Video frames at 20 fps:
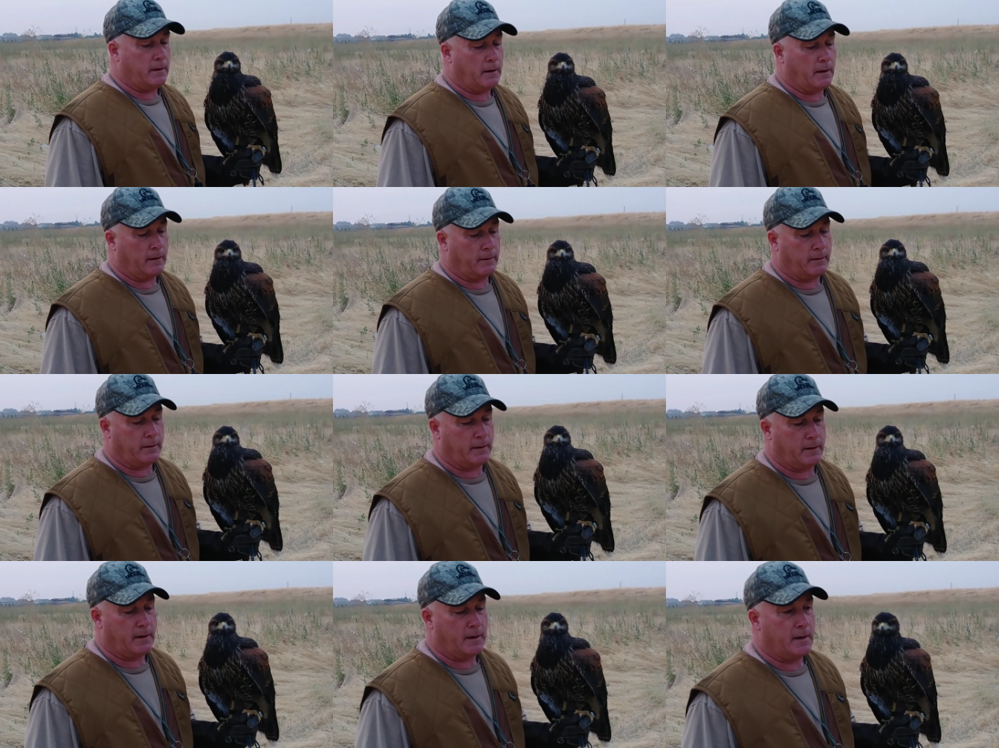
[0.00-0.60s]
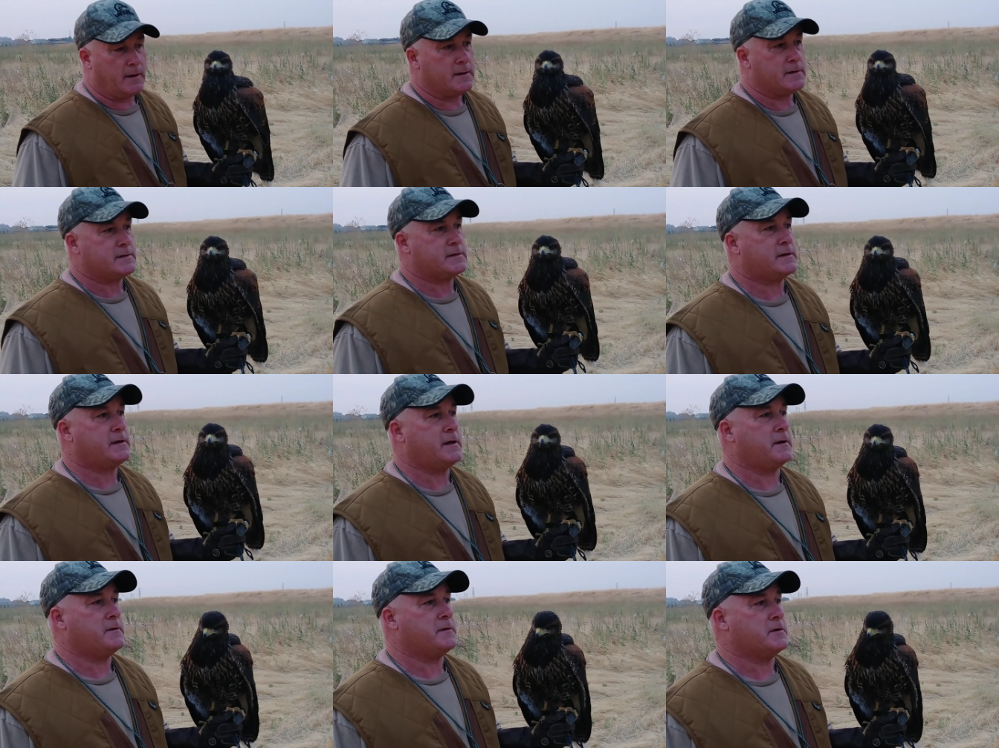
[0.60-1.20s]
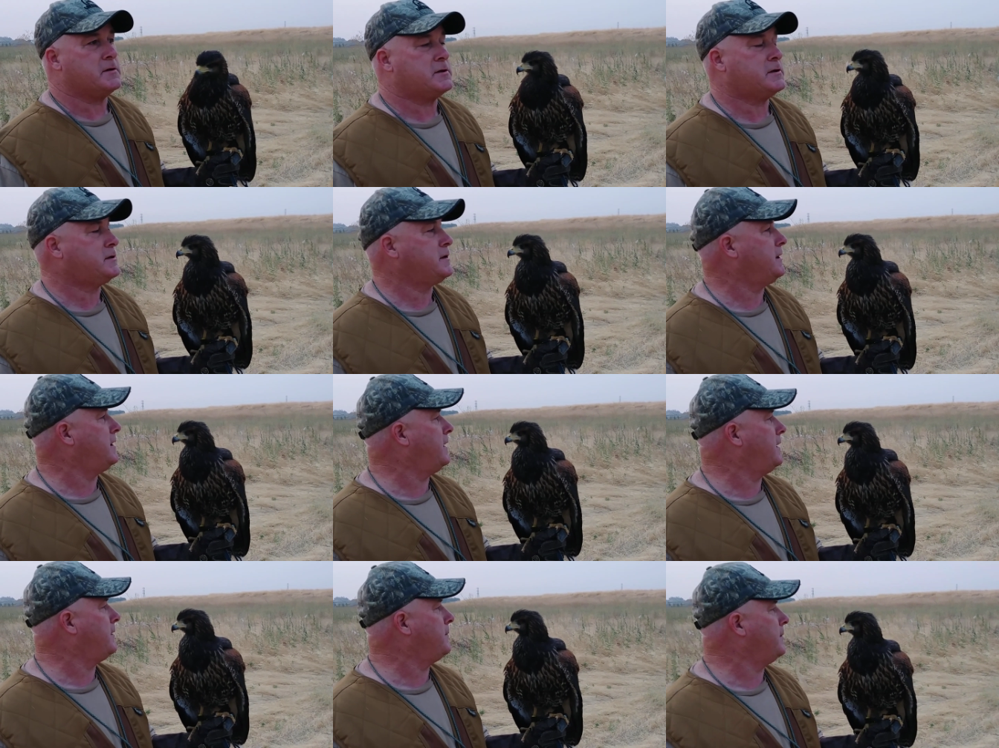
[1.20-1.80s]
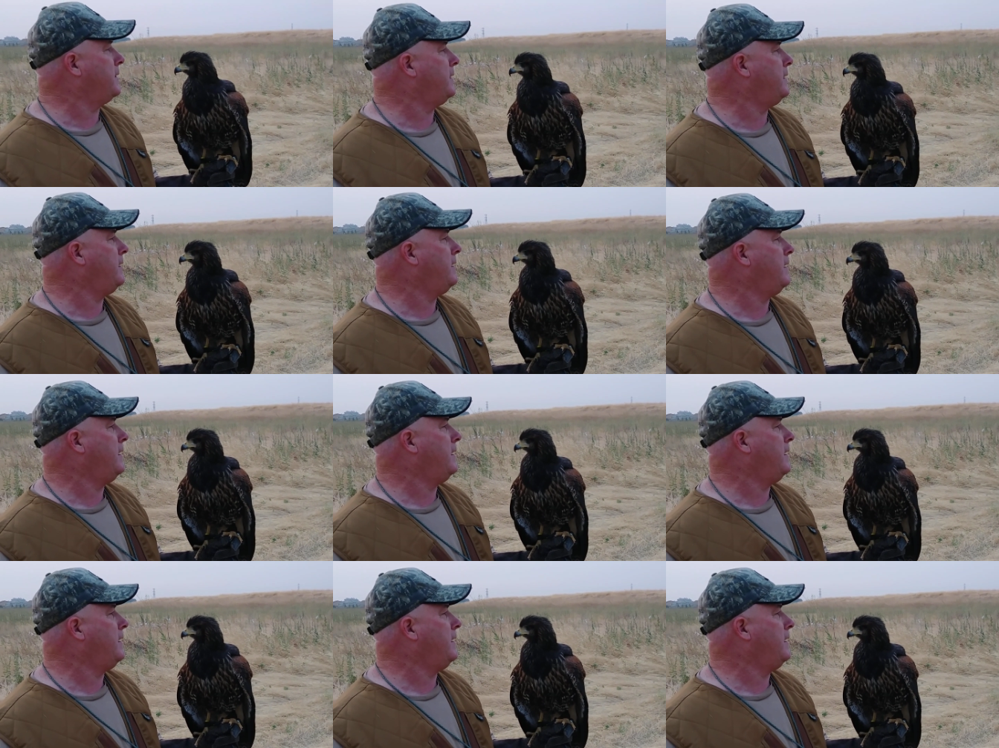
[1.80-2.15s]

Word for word: Yeah. All right, a homeless couple. Scared the shit out of me.